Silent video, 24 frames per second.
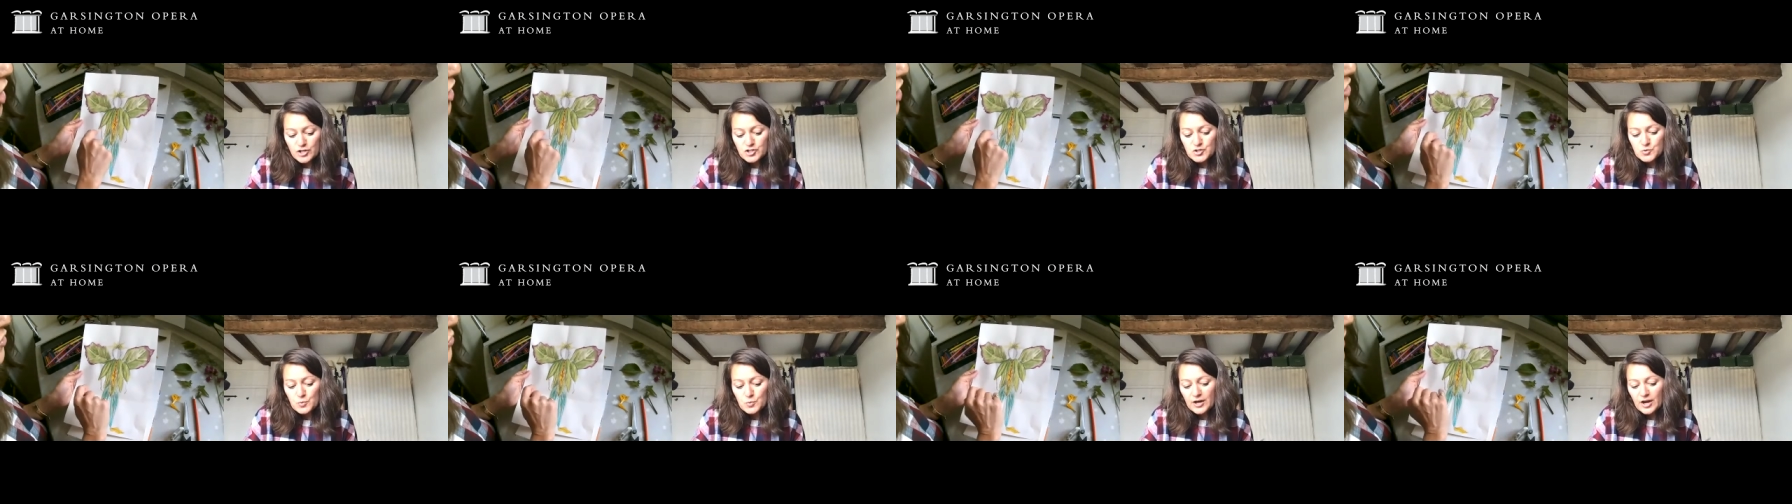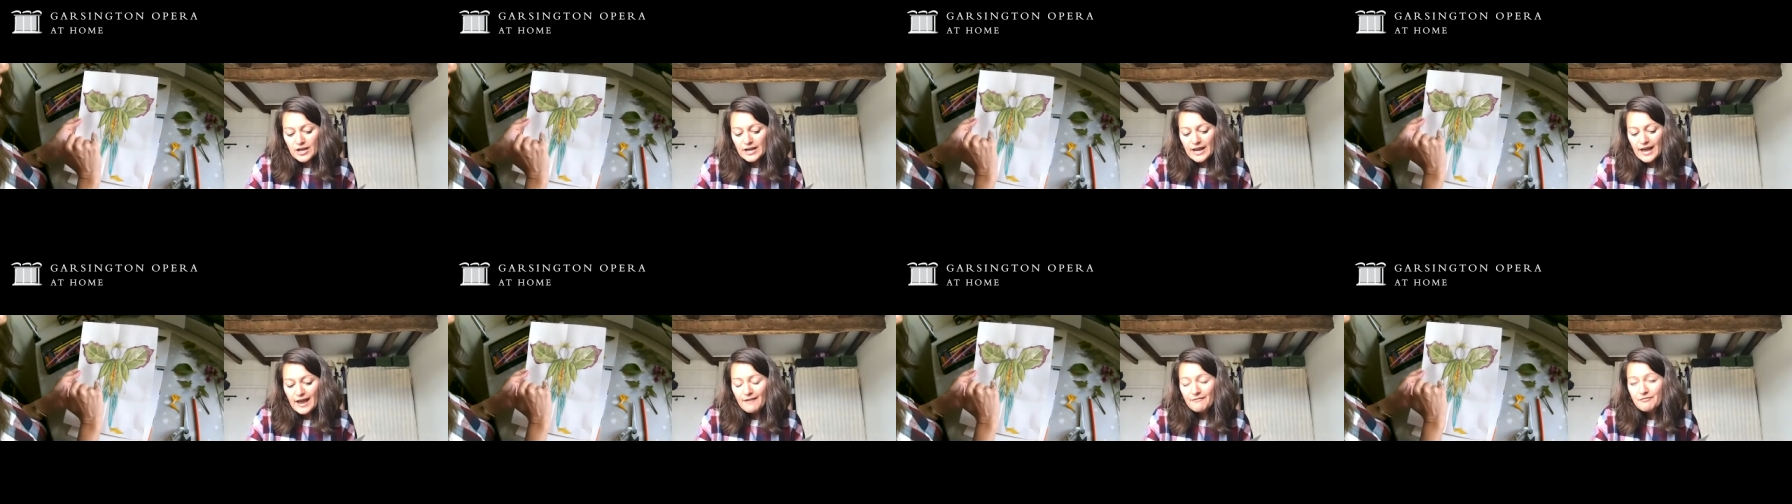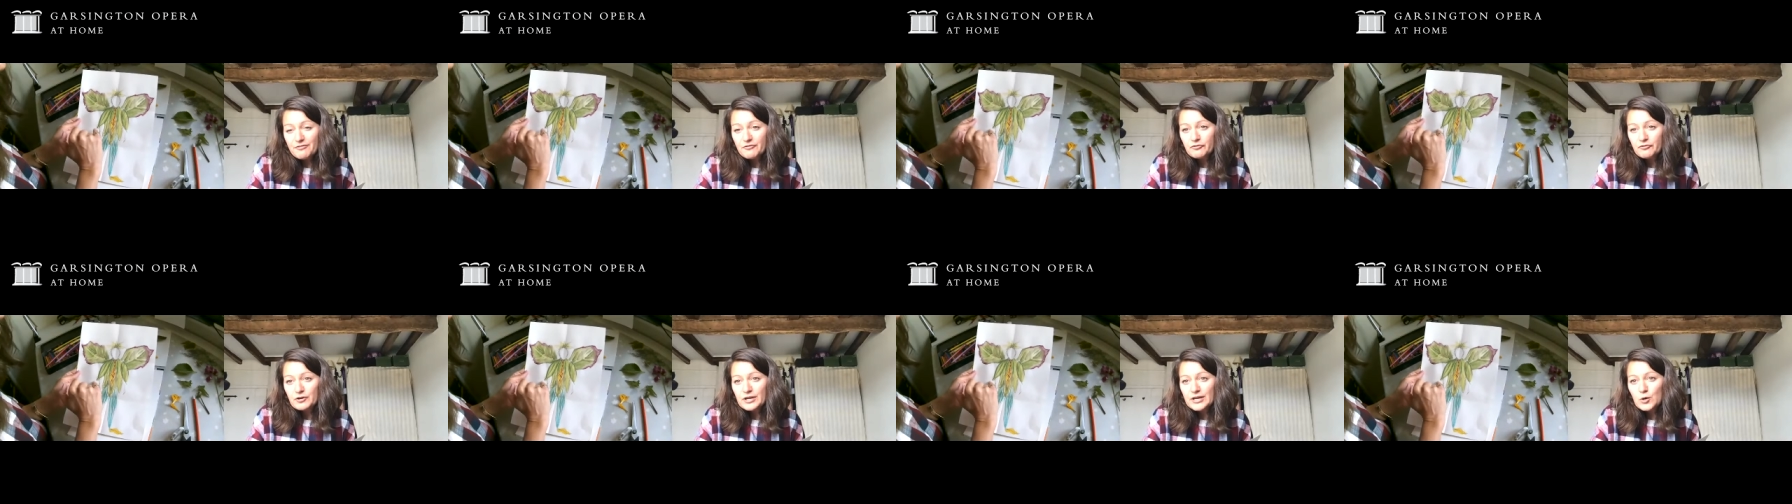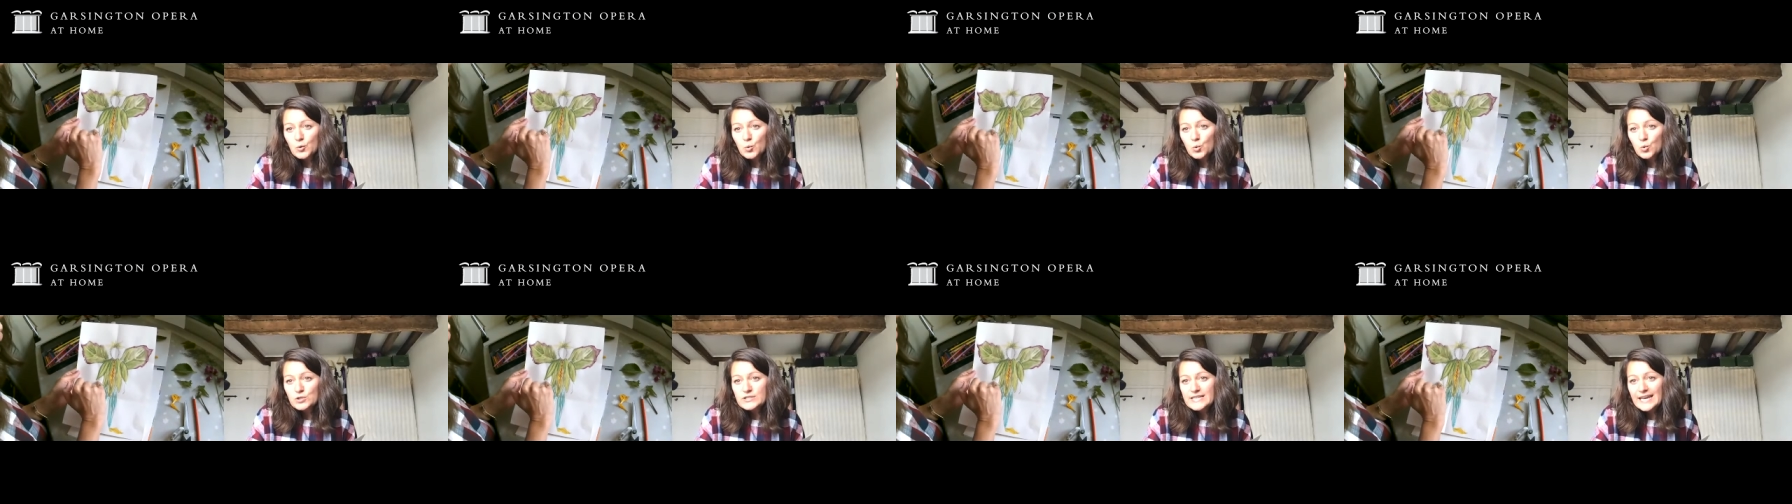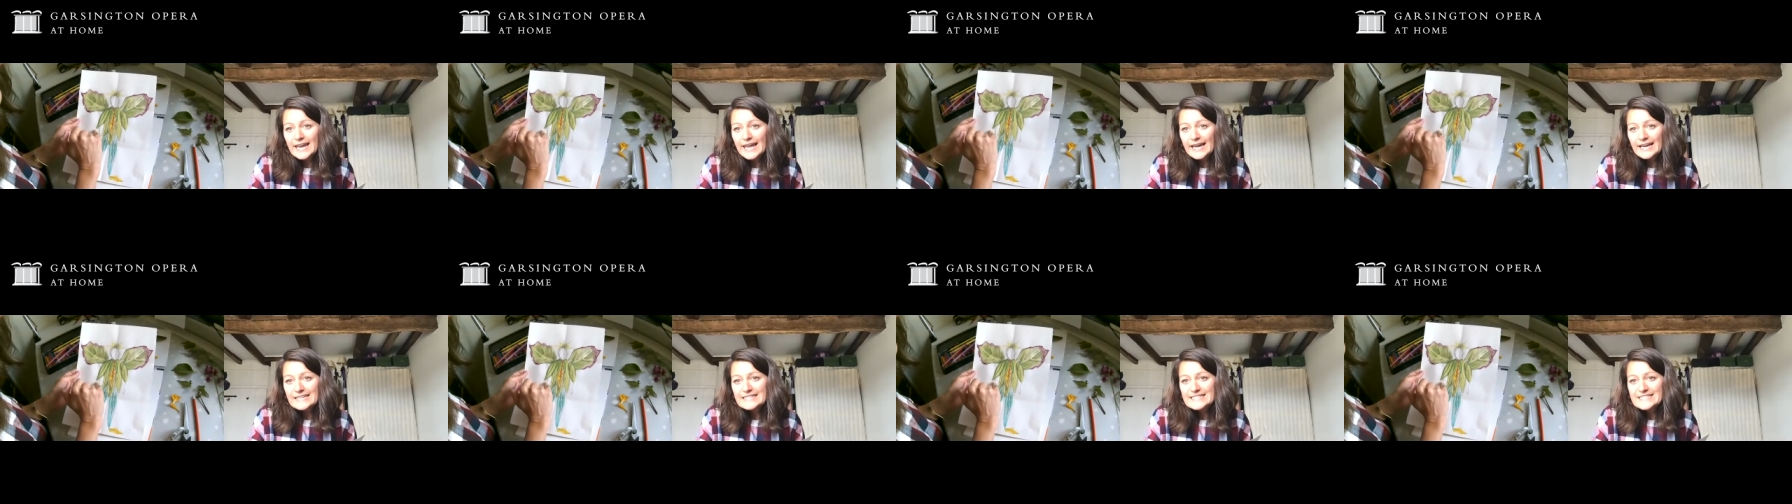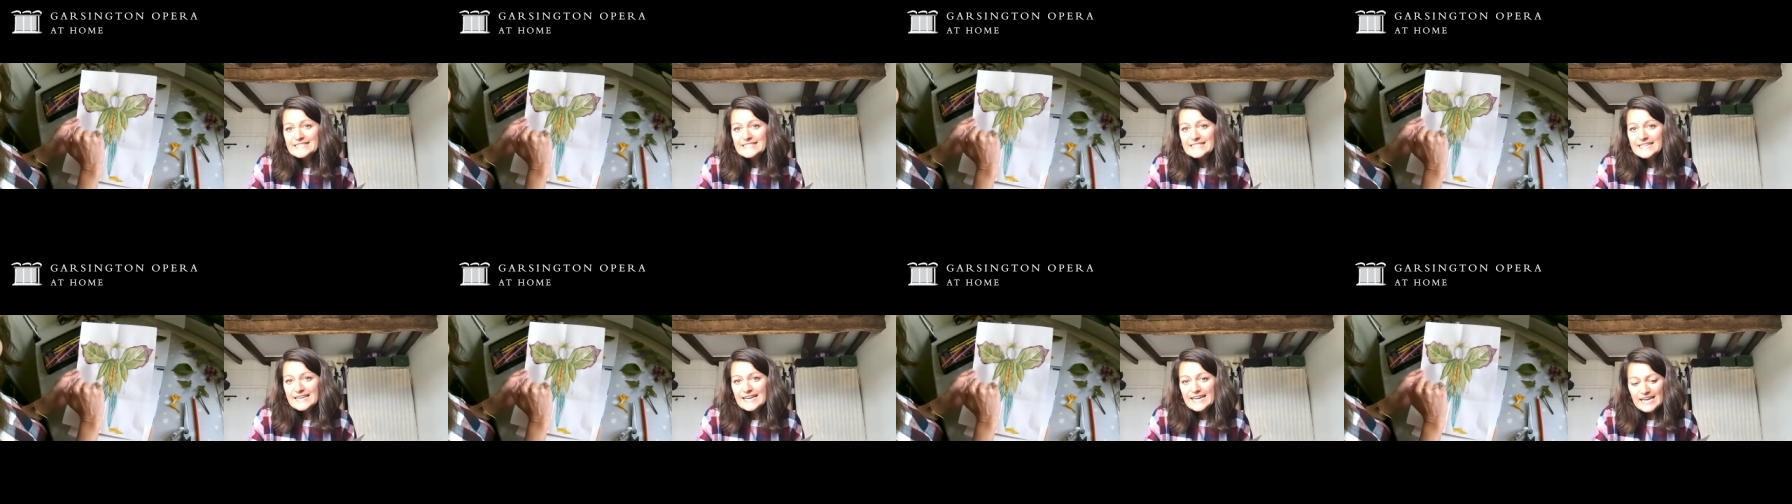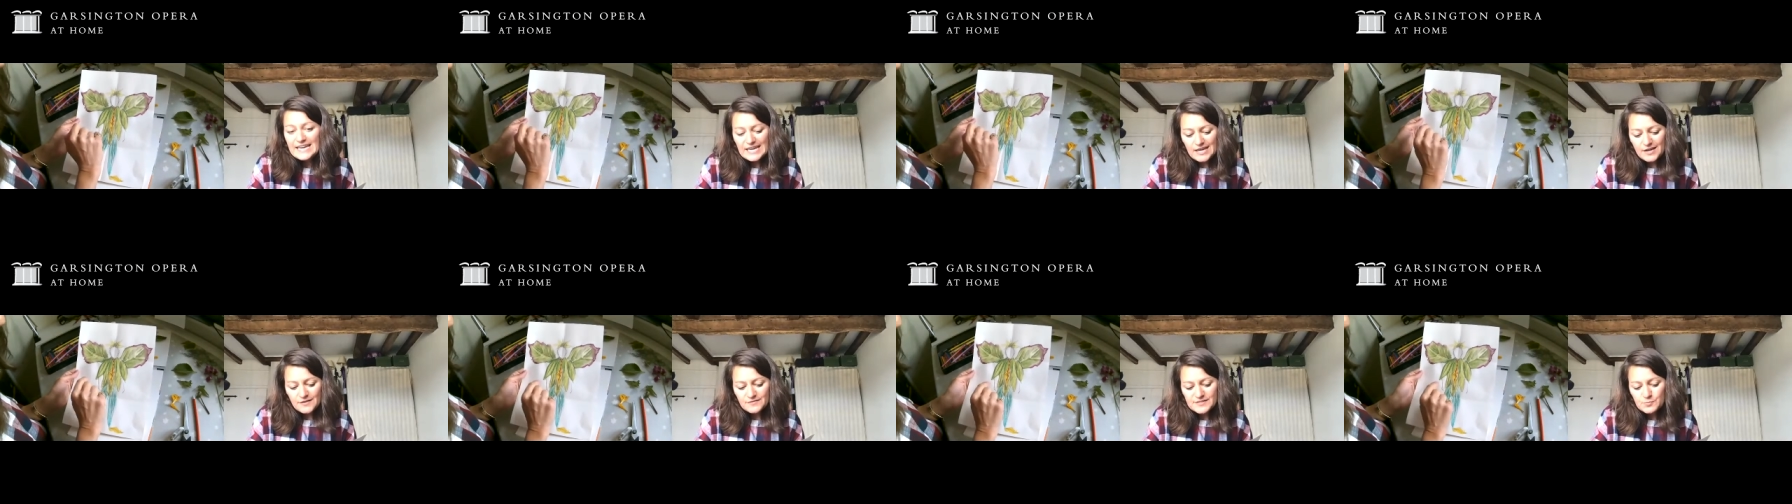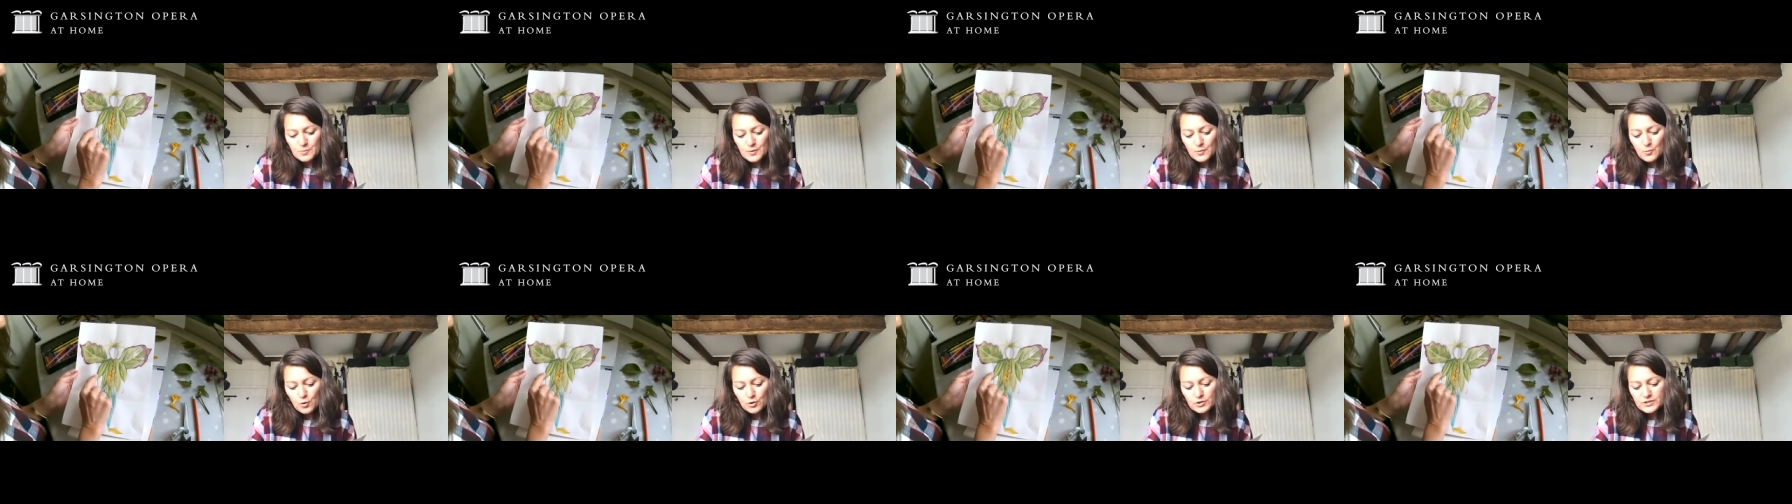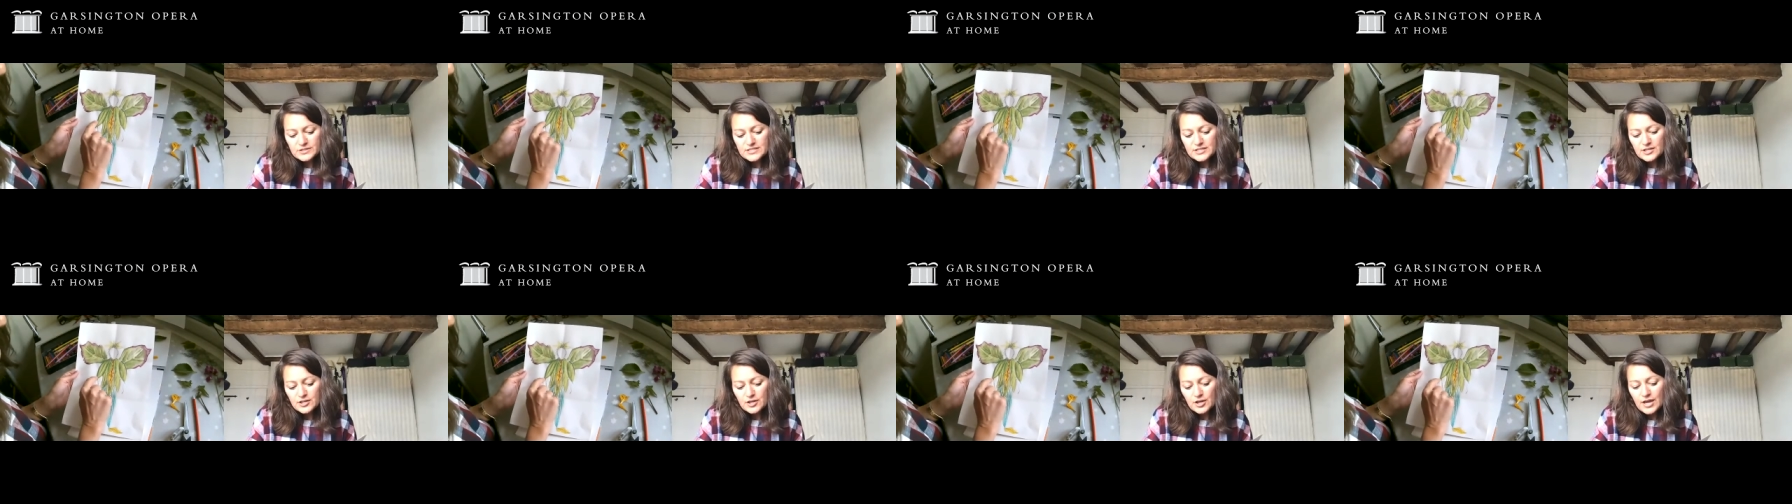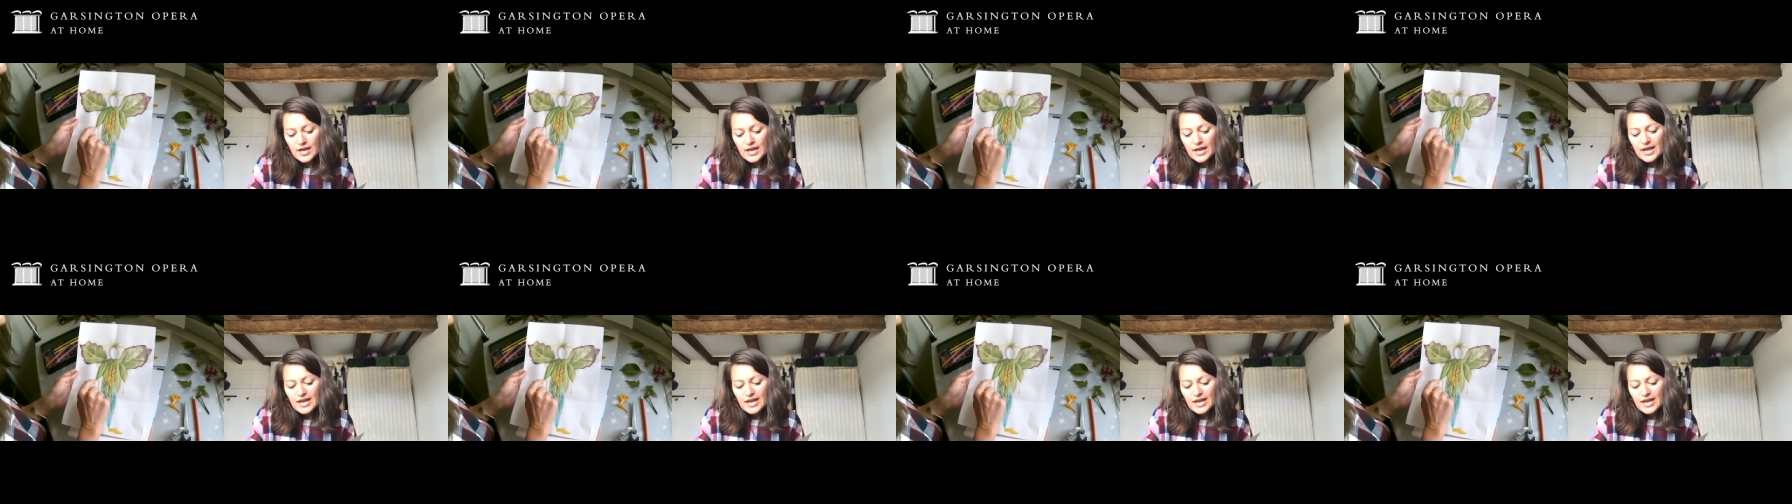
we're going to have three quarter length sleeves, we want to